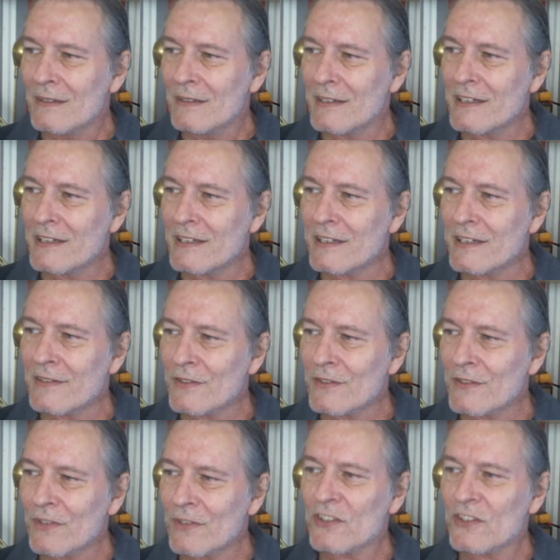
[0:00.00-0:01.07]
And
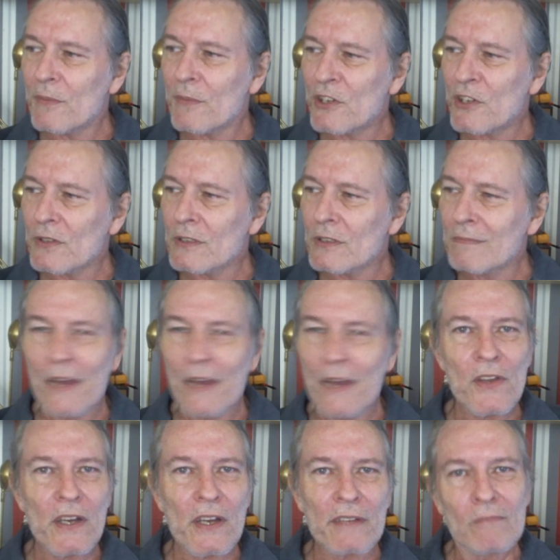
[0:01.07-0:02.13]
just to be sure, I
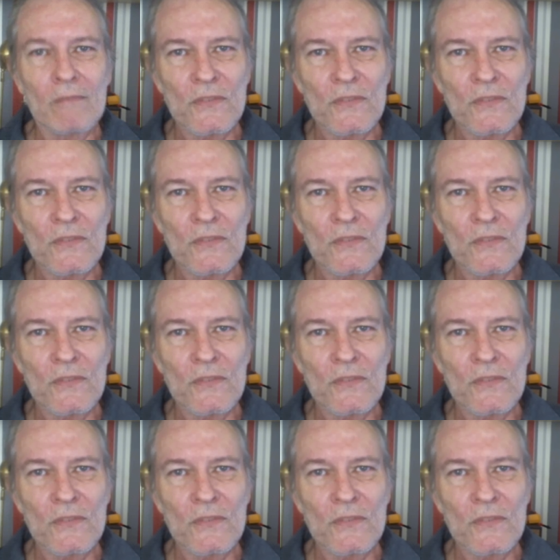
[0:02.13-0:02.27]
thought